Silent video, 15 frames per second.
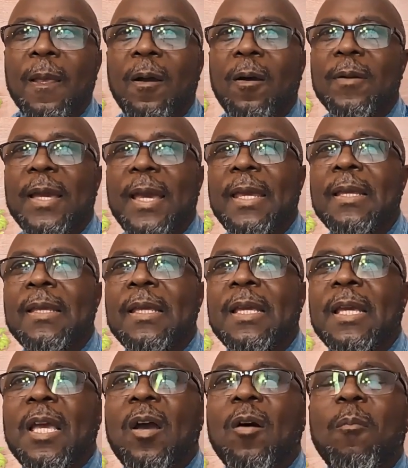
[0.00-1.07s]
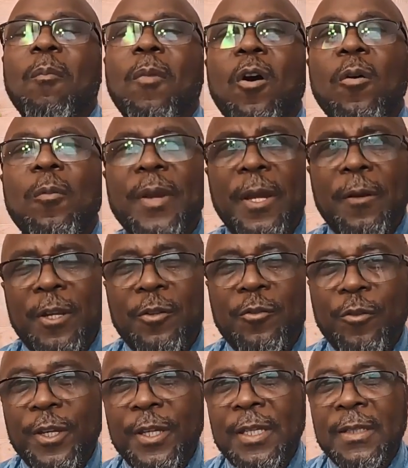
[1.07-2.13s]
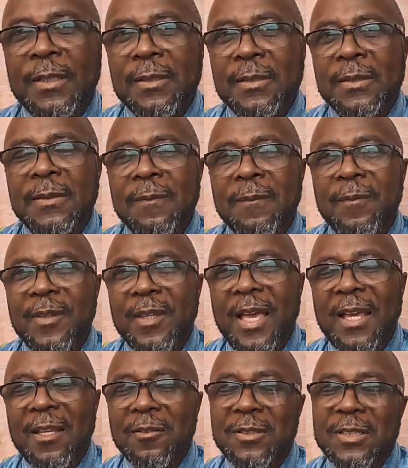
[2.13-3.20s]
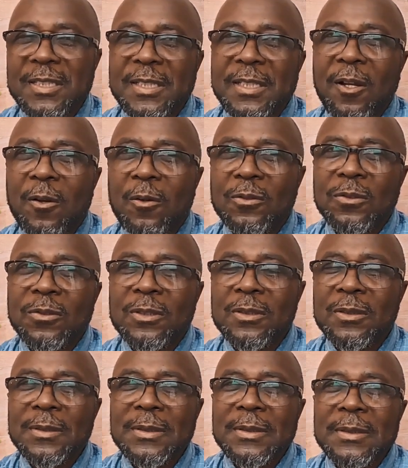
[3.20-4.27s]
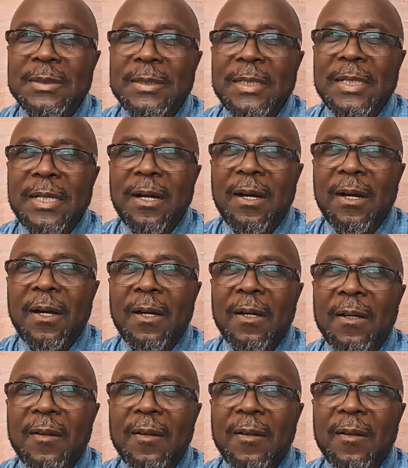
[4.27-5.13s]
Okay. Mulberry trees. I used to see those uh,